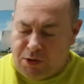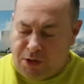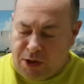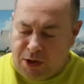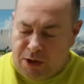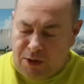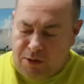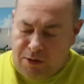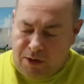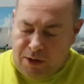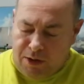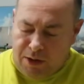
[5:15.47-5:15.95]

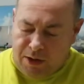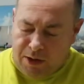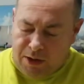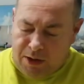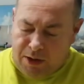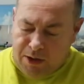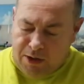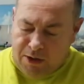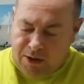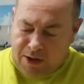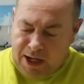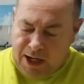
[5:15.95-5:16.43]
to.
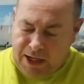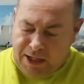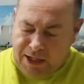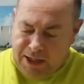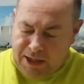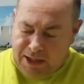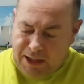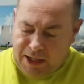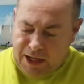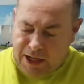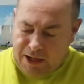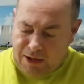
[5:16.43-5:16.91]
You can add
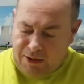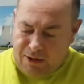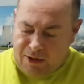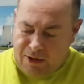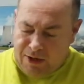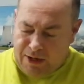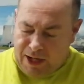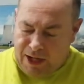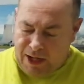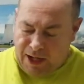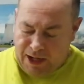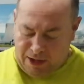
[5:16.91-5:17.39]
it down
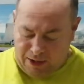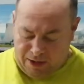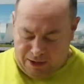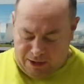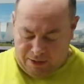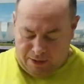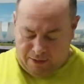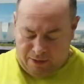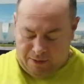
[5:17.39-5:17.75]
like that